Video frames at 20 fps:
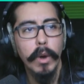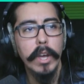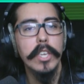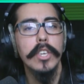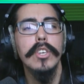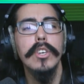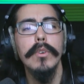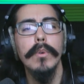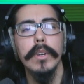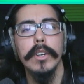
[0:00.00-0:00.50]
what
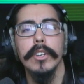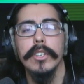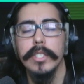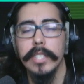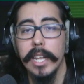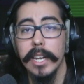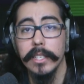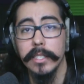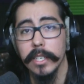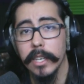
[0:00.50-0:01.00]
you
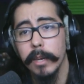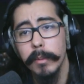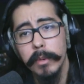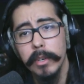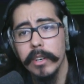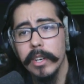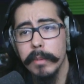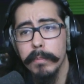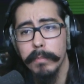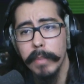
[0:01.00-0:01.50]
understand as a
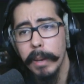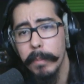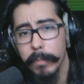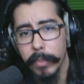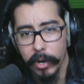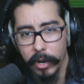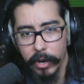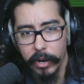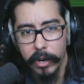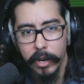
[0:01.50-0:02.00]
community
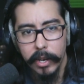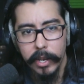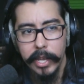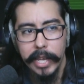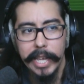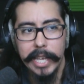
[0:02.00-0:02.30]
member